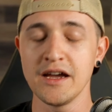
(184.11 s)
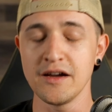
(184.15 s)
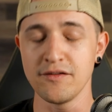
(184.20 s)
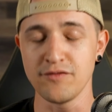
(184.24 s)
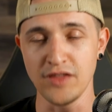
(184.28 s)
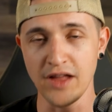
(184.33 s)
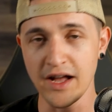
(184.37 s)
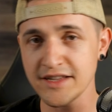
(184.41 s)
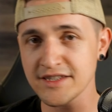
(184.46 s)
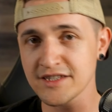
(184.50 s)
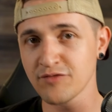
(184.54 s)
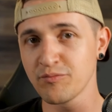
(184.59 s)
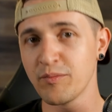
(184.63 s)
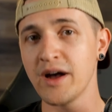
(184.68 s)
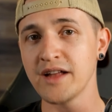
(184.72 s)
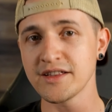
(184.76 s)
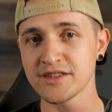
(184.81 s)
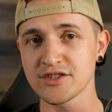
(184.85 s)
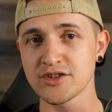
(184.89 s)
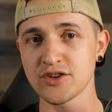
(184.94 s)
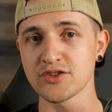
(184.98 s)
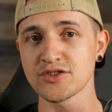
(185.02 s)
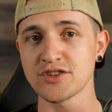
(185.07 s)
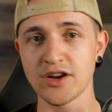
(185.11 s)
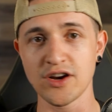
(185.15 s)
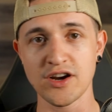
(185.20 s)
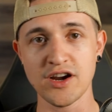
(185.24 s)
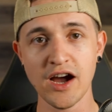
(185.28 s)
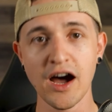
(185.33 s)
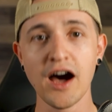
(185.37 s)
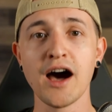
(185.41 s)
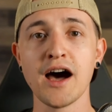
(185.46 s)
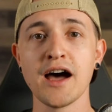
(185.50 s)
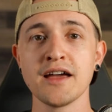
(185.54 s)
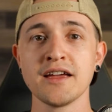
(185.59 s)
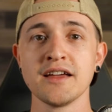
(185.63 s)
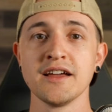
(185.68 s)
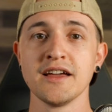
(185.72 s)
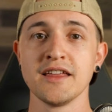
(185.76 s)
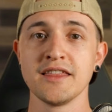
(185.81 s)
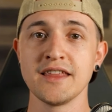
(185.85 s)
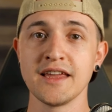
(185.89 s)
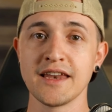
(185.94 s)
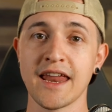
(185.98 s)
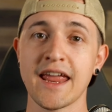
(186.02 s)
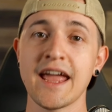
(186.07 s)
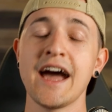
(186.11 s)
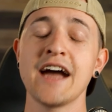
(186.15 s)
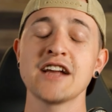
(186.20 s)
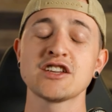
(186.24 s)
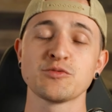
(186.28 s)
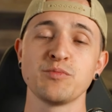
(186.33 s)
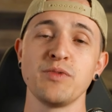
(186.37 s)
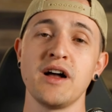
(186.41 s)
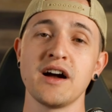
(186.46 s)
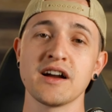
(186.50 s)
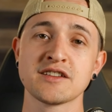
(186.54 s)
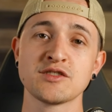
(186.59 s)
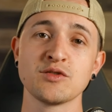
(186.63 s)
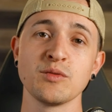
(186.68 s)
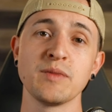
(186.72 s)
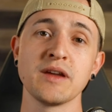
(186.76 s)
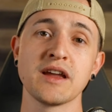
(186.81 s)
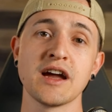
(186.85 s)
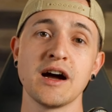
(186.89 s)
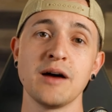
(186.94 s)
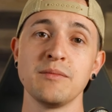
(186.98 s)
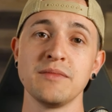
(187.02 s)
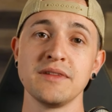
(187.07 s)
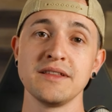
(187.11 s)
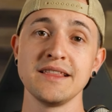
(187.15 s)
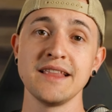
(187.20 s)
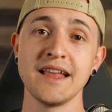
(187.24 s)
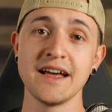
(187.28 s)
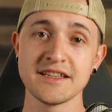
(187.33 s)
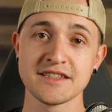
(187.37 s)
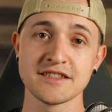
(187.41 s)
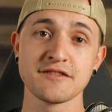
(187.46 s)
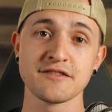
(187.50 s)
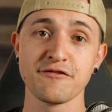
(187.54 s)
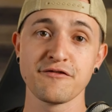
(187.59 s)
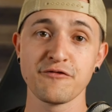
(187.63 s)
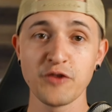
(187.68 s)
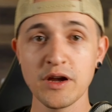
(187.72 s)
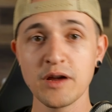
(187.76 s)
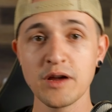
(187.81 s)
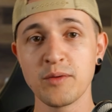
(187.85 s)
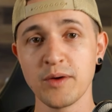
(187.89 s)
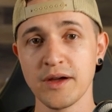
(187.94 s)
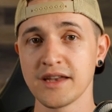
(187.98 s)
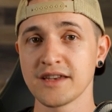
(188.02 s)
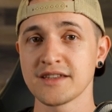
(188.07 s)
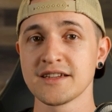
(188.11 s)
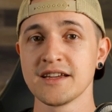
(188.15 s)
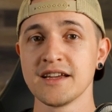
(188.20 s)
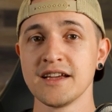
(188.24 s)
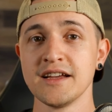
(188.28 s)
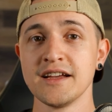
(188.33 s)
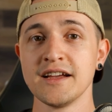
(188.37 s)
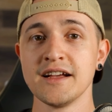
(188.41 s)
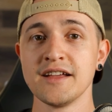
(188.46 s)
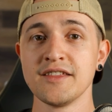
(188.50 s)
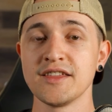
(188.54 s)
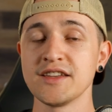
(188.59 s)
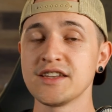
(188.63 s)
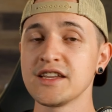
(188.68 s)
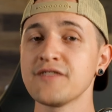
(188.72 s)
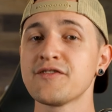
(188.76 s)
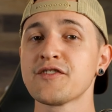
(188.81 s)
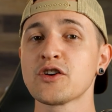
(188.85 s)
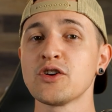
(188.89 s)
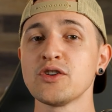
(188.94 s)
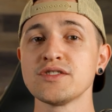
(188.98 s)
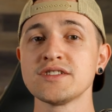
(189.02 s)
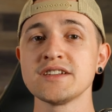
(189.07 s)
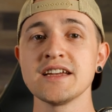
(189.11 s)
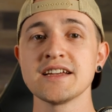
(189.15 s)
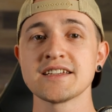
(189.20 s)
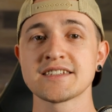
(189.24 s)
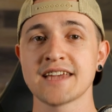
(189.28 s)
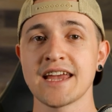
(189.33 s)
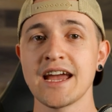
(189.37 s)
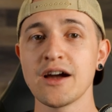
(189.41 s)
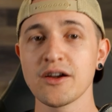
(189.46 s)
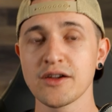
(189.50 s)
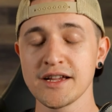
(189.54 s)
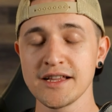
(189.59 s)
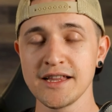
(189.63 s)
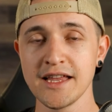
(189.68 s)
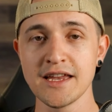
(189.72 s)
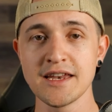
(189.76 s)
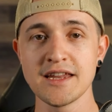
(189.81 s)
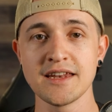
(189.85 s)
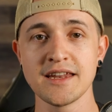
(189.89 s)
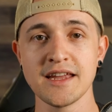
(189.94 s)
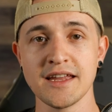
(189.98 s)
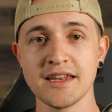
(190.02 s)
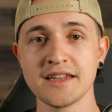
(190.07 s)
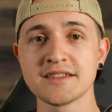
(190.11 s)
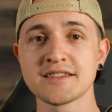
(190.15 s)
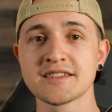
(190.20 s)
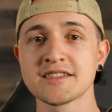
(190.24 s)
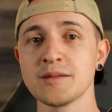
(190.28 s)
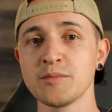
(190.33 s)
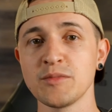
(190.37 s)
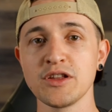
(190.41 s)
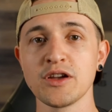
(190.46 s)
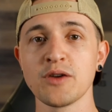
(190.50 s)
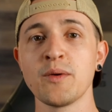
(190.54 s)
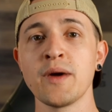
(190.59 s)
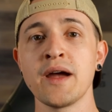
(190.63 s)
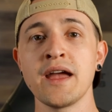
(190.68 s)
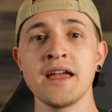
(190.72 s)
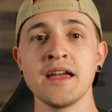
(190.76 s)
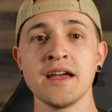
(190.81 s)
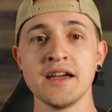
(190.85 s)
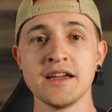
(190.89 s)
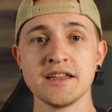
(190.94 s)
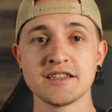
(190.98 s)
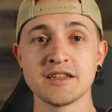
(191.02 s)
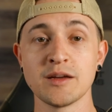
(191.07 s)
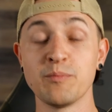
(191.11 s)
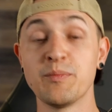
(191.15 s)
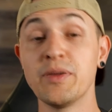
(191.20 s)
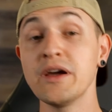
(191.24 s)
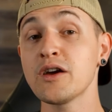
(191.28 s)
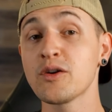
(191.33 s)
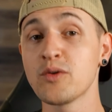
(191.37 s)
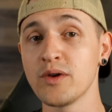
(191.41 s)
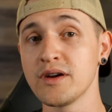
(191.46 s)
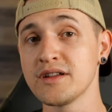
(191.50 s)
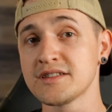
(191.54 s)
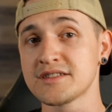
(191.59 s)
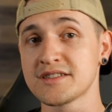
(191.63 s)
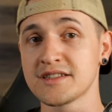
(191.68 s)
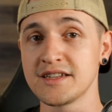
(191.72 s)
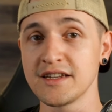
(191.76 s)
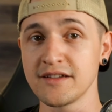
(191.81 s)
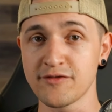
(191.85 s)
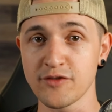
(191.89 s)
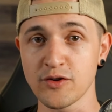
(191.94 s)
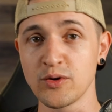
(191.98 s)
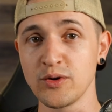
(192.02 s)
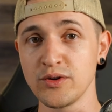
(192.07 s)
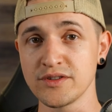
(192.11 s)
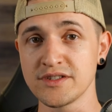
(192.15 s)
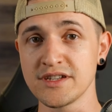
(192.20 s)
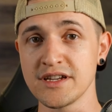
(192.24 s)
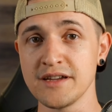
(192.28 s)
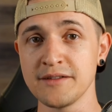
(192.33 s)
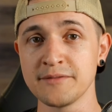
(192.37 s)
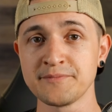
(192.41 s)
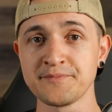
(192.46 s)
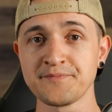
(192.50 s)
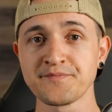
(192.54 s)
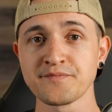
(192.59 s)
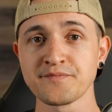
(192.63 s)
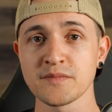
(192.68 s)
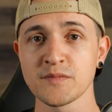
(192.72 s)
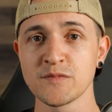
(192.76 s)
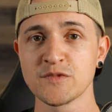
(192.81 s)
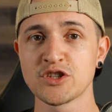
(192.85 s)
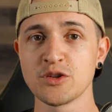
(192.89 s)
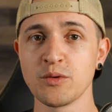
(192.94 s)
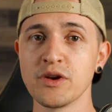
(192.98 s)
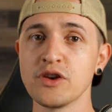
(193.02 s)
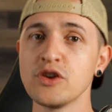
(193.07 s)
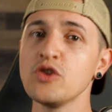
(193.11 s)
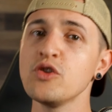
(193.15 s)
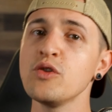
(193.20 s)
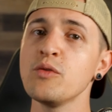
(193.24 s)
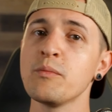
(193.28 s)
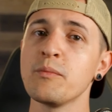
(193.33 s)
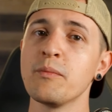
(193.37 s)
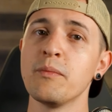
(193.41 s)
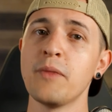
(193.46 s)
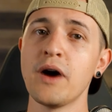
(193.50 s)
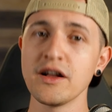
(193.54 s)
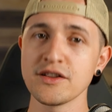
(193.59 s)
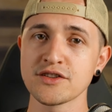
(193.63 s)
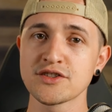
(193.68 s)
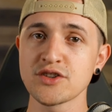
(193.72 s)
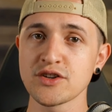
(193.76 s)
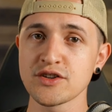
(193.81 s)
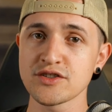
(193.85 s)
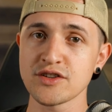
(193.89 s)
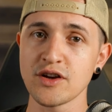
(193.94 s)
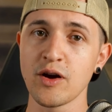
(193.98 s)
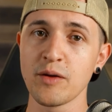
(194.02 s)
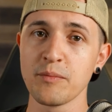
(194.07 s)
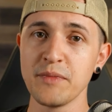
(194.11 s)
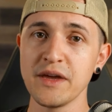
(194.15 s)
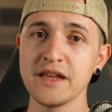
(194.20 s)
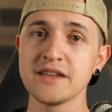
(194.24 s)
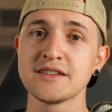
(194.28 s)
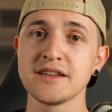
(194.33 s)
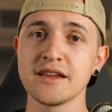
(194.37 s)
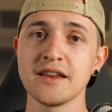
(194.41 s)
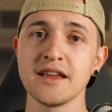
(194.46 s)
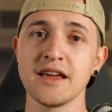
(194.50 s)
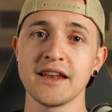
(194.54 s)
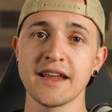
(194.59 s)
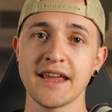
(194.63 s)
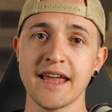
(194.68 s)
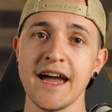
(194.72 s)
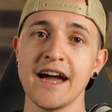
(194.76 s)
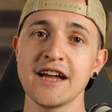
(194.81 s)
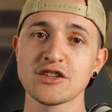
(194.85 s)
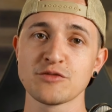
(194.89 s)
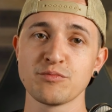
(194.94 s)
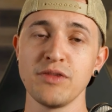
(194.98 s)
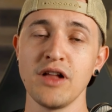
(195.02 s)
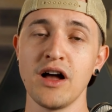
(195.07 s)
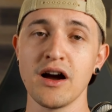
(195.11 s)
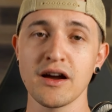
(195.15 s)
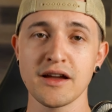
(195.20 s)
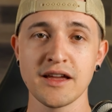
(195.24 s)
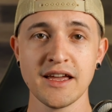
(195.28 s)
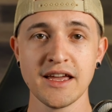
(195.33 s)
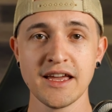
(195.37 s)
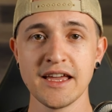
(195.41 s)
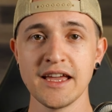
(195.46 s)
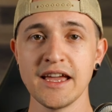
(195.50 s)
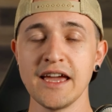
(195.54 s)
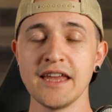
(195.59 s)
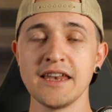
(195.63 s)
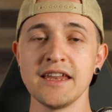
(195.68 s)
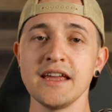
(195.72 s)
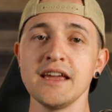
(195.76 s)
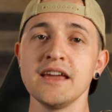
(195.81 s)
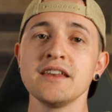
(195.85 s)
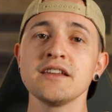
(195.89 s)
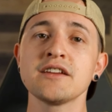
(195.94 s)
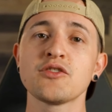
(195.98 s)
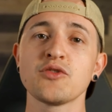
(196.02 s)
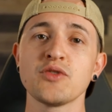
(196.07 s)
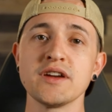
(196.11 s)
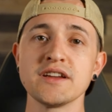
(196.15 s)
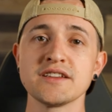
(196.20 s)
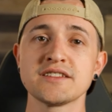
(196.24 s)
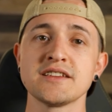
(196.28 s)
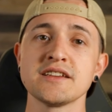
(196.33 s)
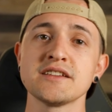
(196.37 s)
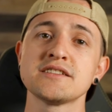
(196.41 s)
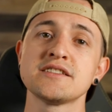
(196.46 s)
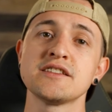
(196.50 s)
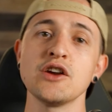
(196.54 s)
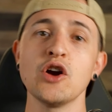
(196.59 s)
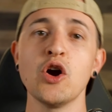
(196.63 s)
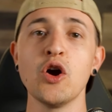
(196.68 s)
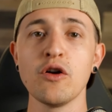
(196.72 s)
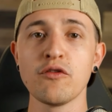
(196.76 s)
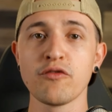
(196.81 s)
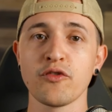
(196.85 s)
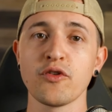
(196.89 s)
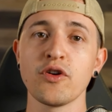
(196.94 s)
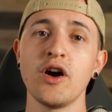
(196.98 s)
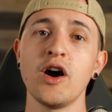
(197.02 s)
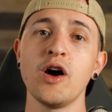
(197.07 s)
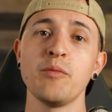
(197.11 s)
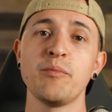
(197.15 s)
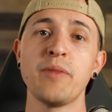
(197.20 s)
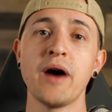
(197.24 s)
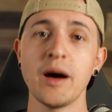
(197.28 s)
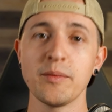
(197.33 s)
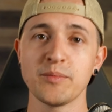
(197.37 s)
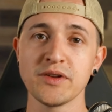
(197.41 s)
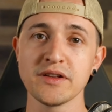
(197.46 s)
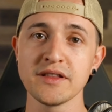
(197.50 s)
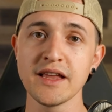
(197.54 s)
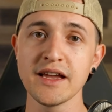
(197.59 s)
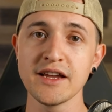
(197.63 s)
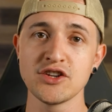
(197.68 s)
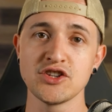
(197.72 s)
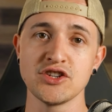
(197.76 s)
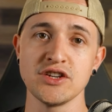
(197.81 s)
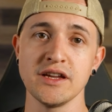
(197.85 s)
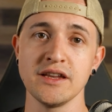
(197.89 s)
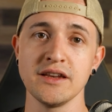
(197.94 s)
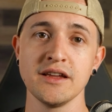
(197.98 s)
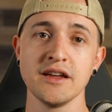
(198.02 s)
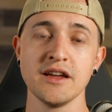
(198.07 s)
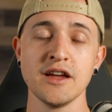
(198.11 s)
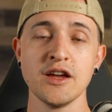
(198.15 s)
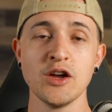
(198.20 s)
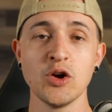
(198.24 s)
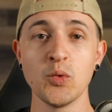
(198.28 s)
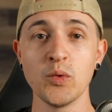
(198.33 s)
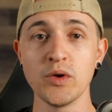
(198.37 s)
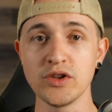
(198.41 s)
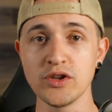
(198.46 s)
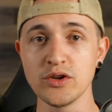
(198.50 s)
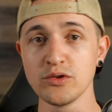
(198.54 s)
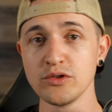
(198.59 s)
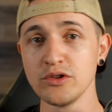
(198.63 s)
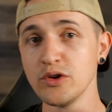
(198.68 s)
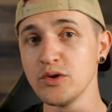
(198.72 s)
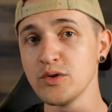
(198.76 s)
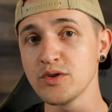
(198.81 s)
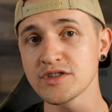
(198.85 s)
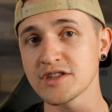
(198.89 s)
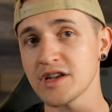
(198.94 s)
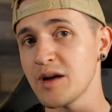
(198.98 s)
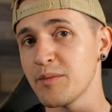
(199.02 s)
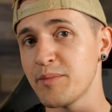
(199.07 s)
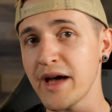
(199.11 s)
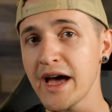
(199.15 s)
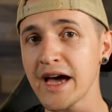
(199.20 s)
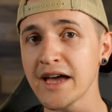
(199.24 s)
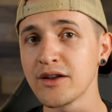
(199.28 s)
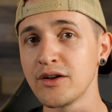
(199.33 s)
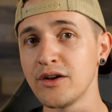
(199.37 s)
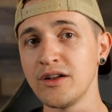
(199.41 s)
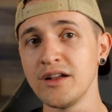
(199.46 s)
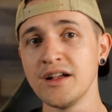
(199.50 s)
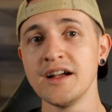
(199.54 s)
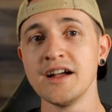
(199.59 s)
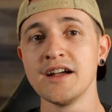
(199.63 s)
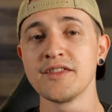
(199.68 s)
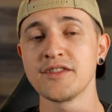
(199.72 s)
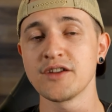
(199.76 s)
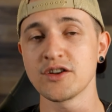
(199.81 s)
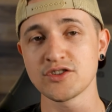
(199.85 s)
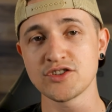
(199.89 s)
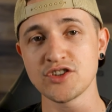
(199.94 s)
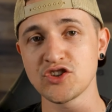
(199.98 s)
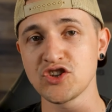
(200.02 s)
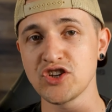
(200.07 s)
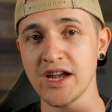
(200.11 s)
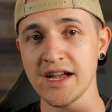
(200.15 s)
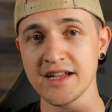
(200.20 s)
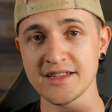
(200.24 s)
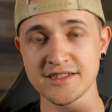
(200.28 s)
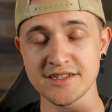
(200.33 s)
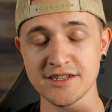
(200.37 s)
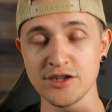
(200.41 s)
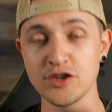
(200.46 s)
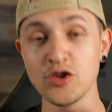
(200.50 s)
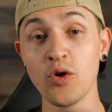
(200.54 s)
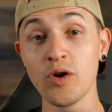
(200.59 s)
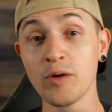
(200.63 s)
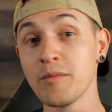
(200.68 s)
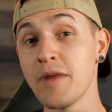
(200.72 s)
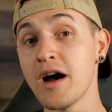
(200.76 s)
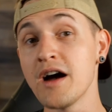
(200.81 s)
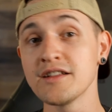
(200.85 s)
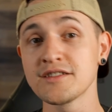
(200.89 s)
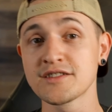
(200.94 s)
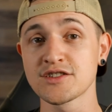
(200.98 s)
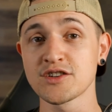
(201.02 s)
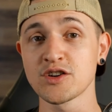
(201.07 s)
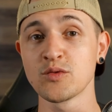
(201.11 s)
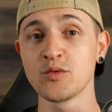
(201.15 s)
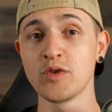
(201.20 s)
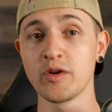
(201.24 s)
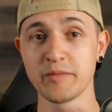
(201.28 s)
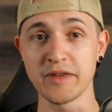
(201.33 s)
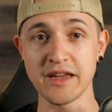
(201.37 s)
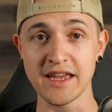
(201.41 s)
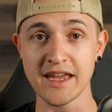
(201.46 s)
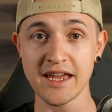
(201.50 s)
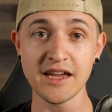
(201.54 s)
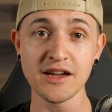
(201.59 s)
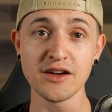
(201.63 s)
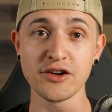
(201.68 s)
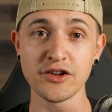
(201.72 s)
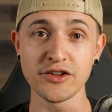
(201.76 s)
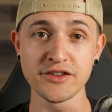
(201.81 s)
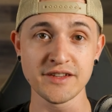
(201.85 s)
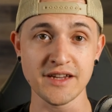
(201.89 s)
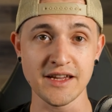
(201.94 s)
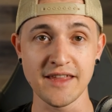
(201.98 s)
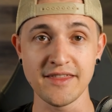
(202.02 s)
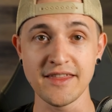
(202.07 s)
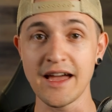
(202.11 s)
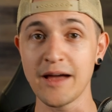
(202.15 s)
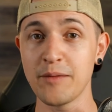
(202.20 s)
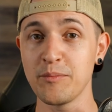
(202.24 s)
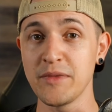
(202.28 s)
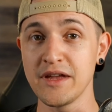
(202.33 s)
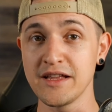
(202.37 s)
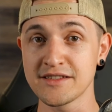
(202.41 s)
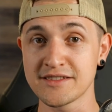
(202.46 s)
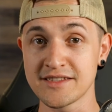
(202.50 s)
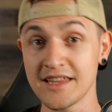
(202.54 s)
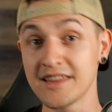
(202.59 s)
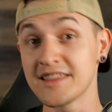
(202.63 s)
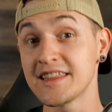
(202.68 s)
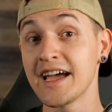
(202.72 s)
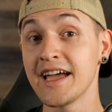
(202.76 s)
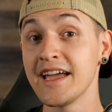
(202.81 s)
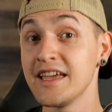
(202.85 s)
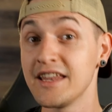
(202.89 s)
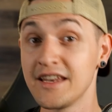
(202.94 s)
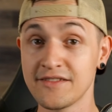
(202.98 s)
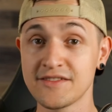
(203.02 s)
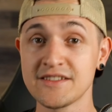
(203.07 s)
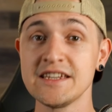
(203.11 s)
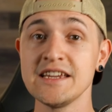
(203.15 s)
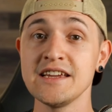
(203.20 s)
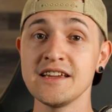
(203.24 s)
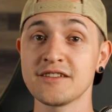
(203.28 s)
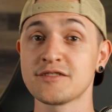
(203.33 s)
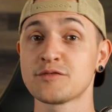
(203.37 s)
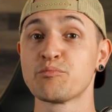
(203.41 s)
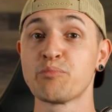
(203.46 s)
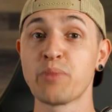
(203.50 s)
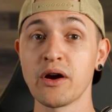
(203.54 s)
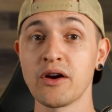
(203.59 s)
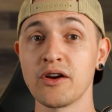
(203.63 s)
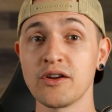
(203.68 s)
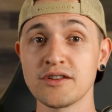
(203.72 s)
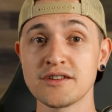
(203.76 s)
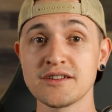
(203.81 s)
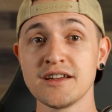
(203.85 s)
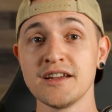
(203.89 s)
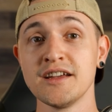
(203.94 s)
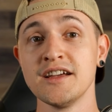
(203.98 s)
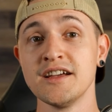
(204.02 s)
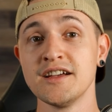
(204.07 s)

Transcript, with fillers: If lots of monsters are caught, then catch blocks will become less frequent. The difficulty is calculated in a similar way to Bitcoin's difficulty, so when new monsters are minted in a catch block, it increases the overall population. When you lose a battle, there's a chance your monster will be killed, and that means that that NFT is burnt.